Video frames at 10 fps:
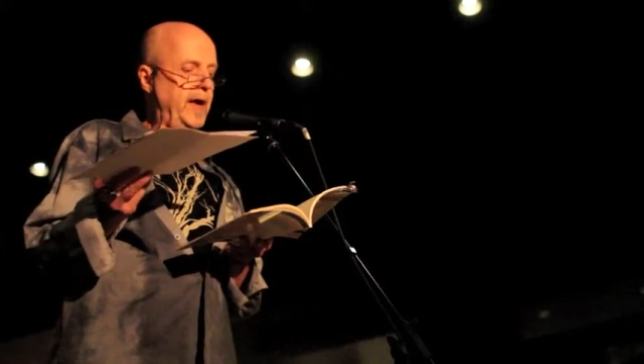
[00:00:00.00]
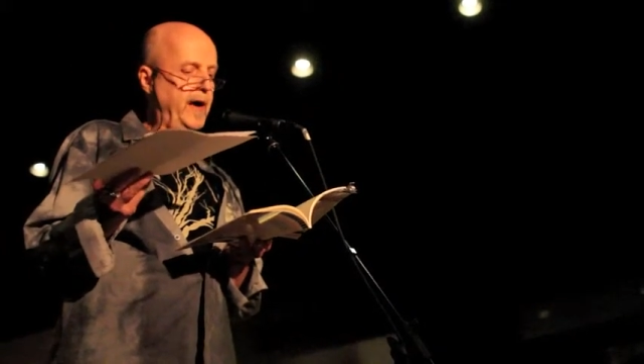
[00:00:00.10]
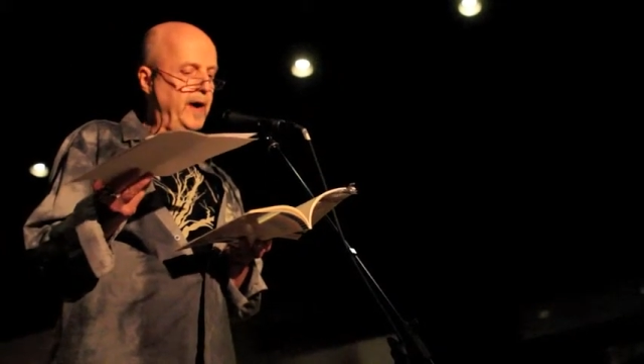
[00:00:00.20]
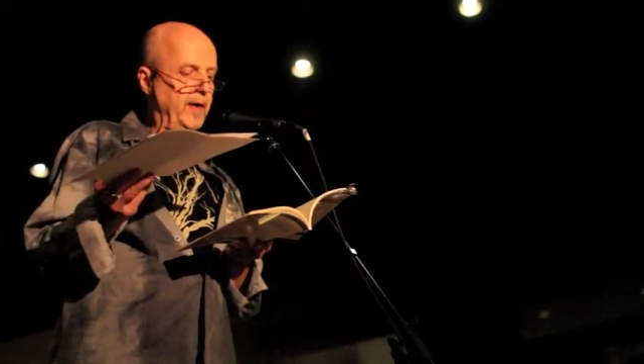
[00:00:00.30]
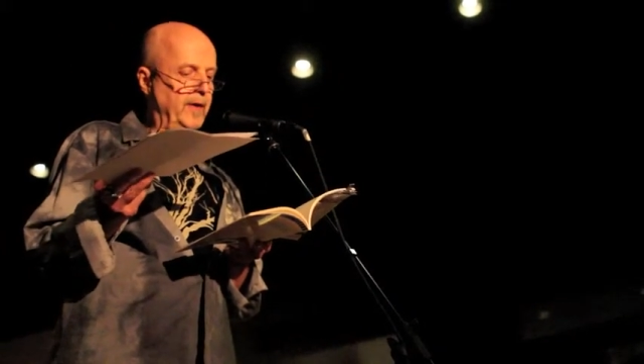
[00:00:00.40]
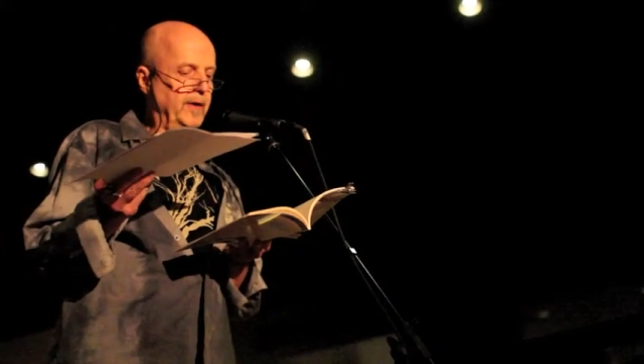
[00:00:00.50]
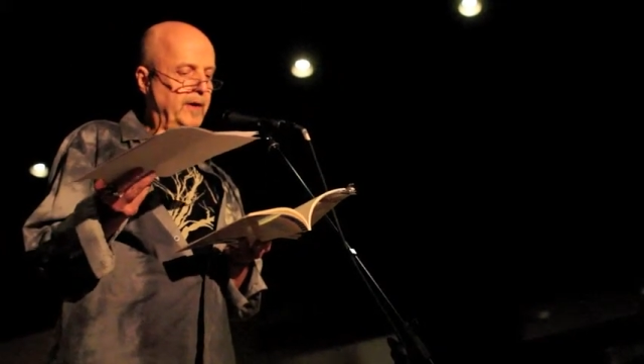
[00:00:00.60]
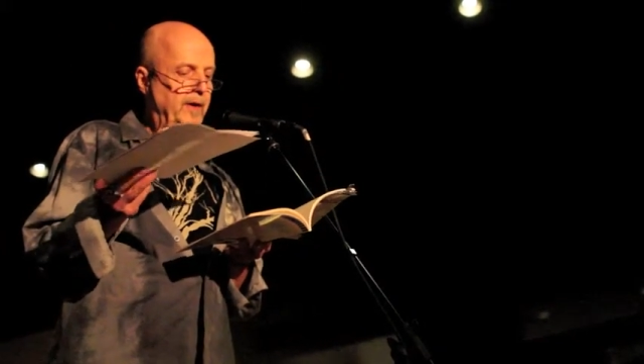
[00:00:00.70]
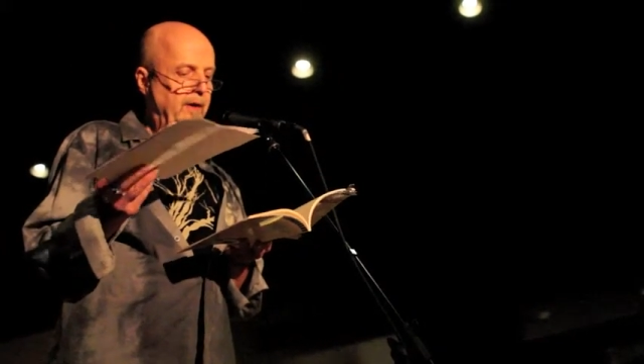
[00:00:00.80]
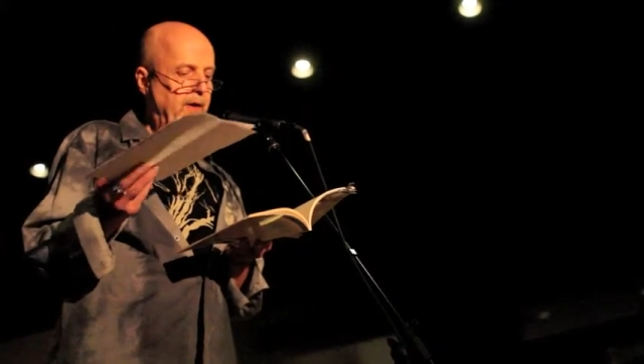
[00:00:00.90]
hair,
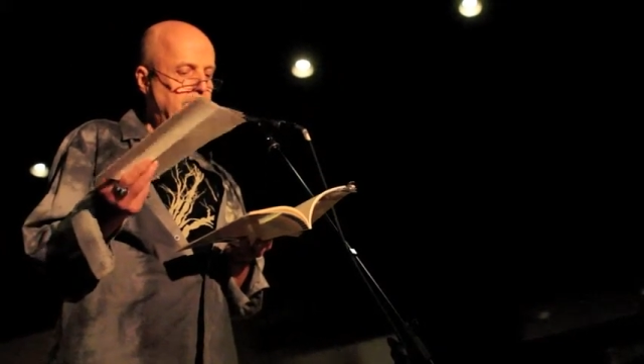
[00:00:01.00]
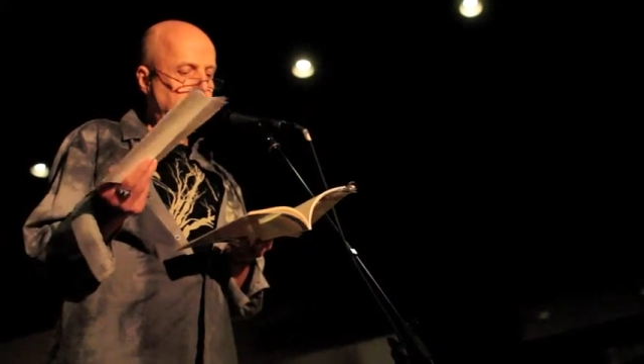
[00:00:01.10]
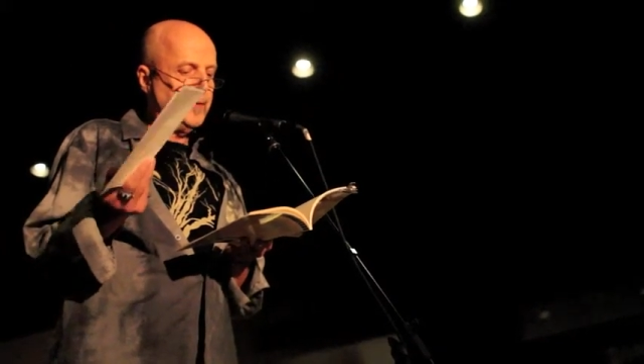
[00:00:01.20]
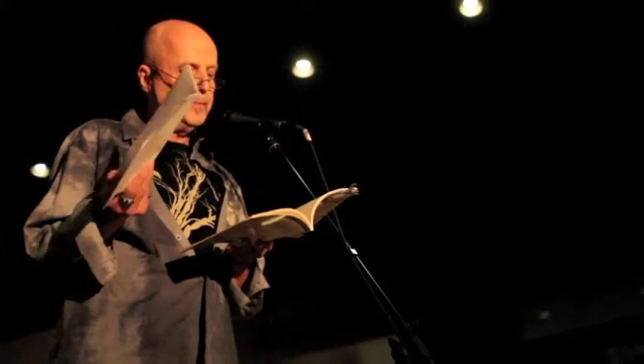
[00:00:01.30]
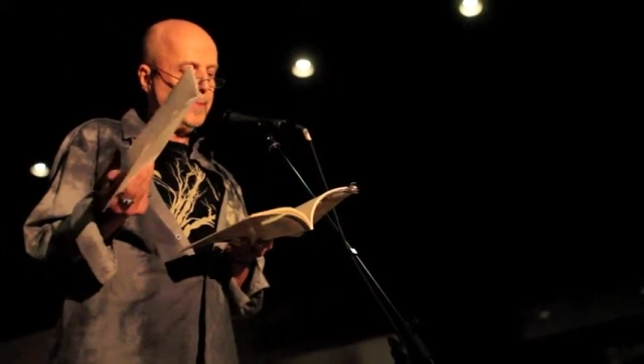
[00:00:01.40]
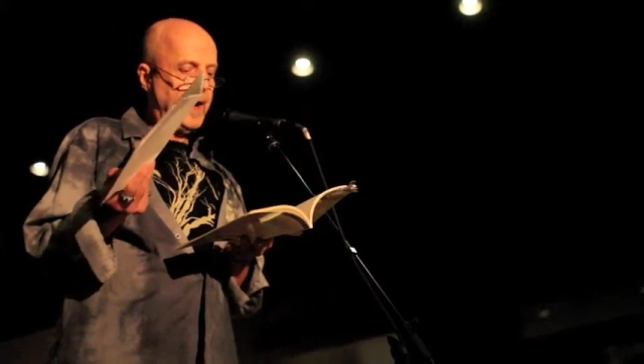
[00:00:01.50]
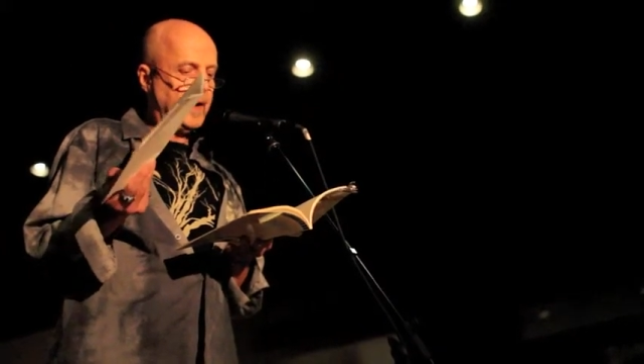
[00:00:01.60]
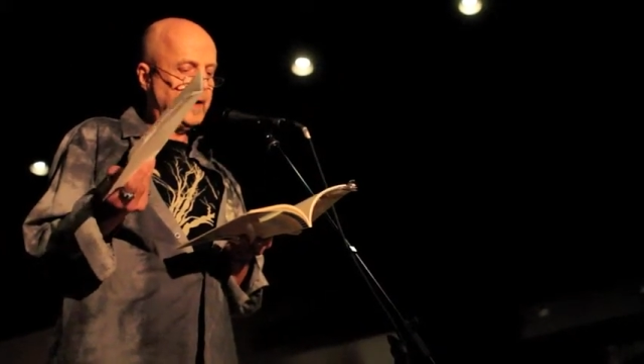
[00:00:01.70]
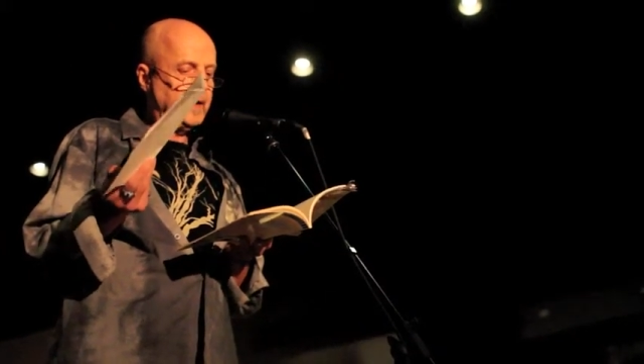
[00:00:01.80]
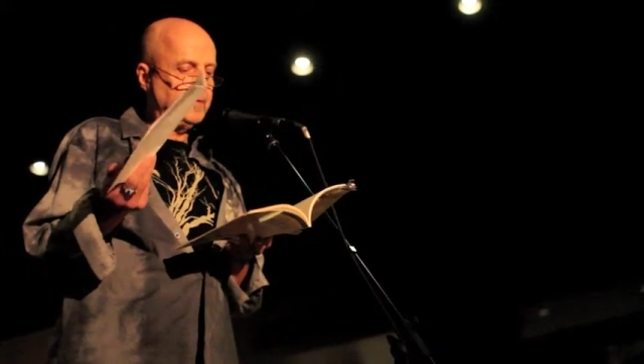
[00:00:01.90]
pulled
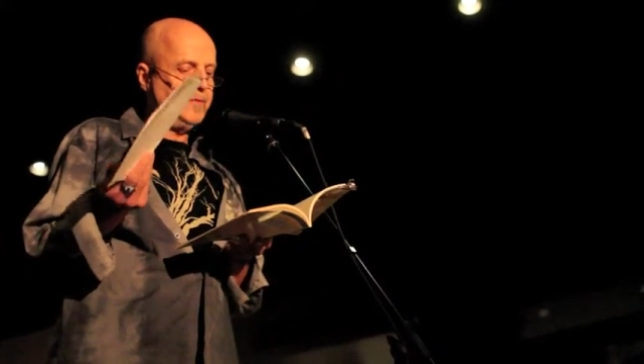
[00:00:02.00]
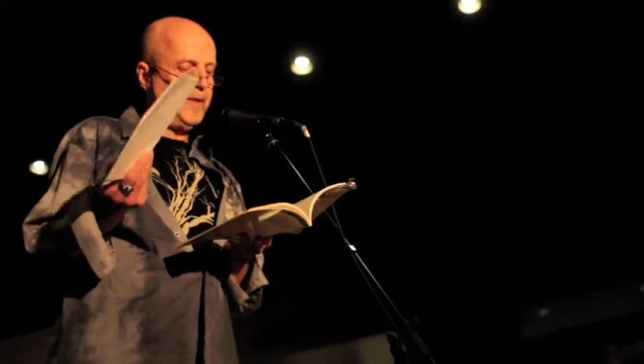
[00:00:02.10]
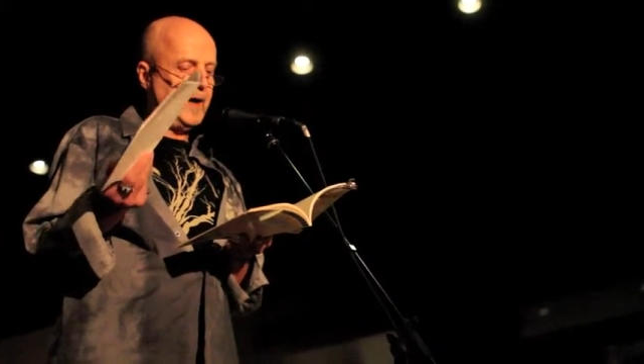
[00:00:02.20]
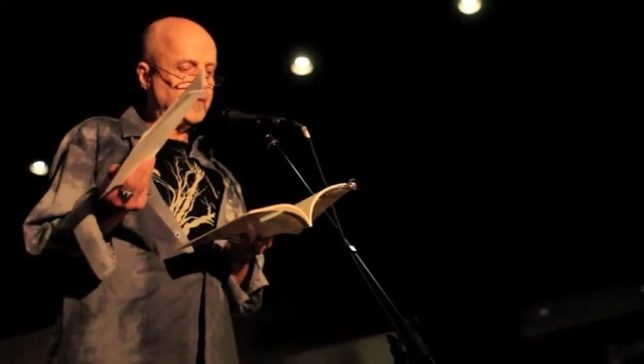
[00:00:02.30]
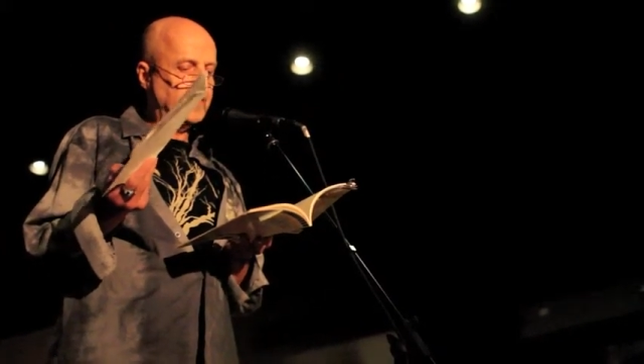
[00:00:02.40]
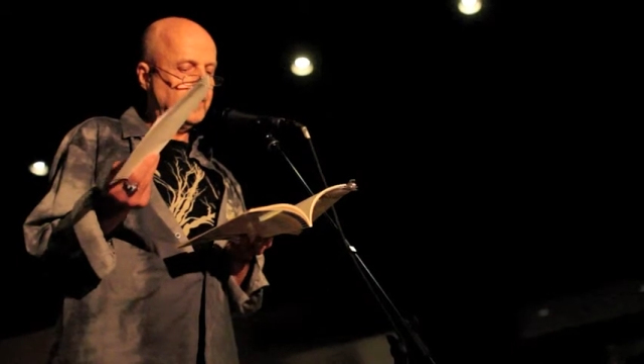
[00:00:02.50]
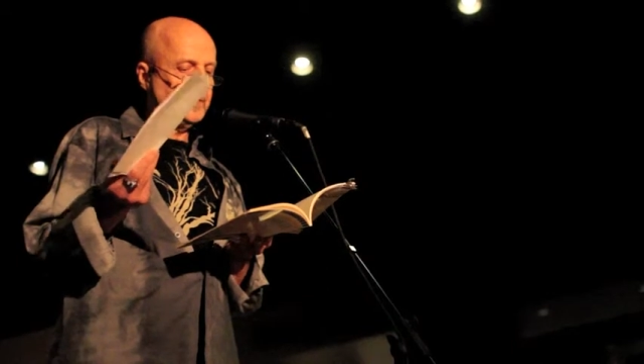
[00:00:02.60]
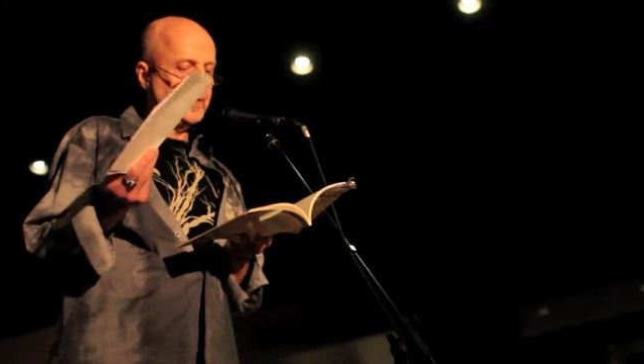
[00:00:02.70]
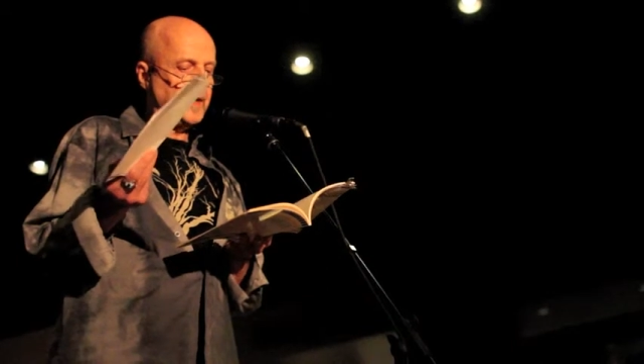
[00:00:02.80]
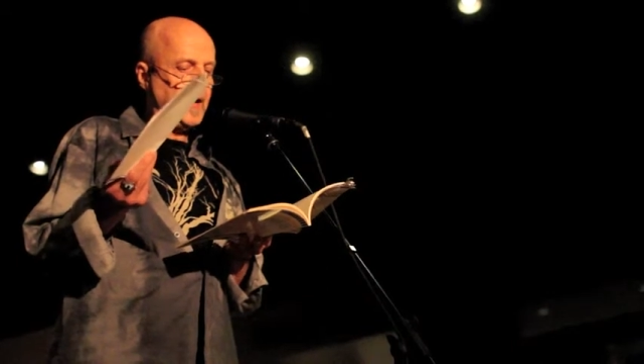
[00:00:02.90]
back and
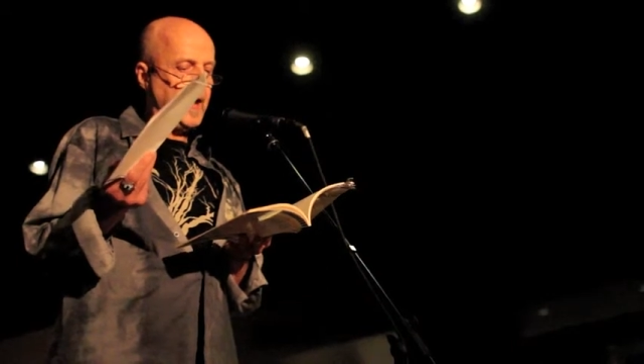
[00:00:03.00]
fastened with an